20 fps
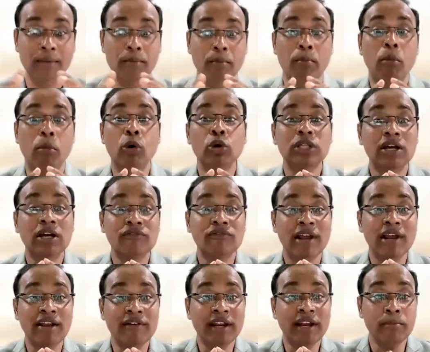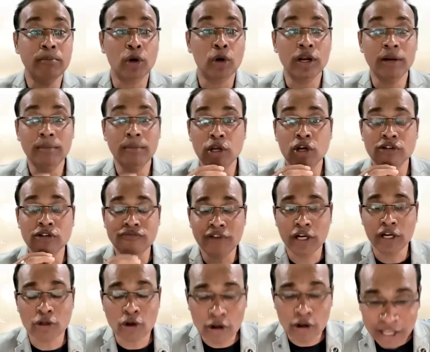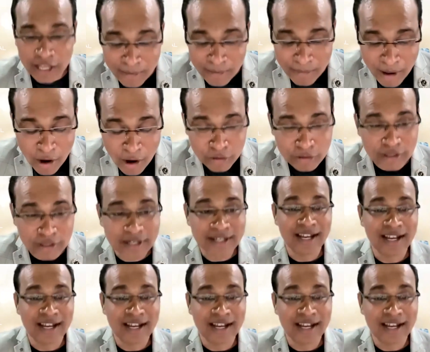Both are very, very important because we are talking about